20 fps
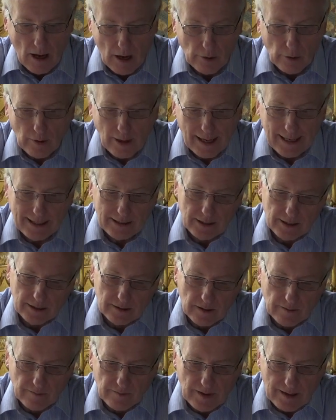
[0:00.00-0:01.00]
A
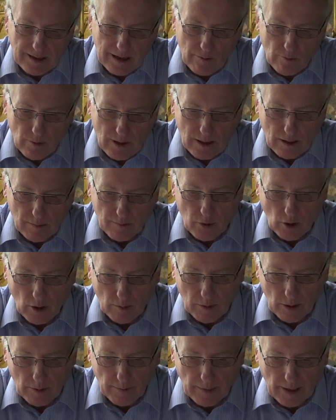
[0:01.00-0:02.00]
related and very real
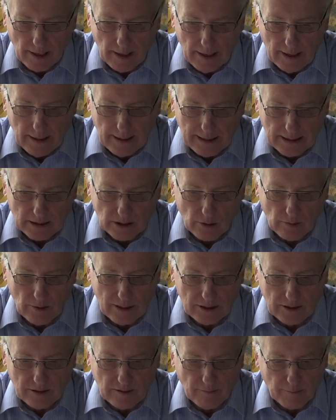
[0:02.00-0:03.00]
problem is the
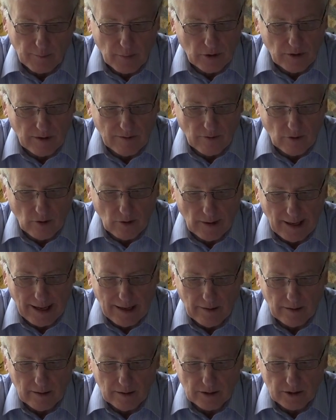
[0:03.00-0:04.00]
risk of peripheral
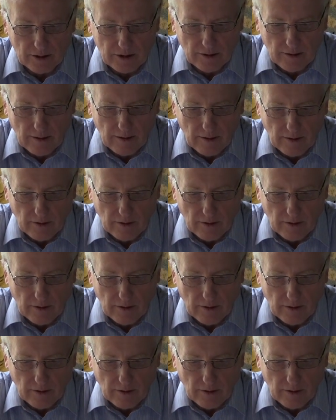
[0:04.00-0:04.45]
errors.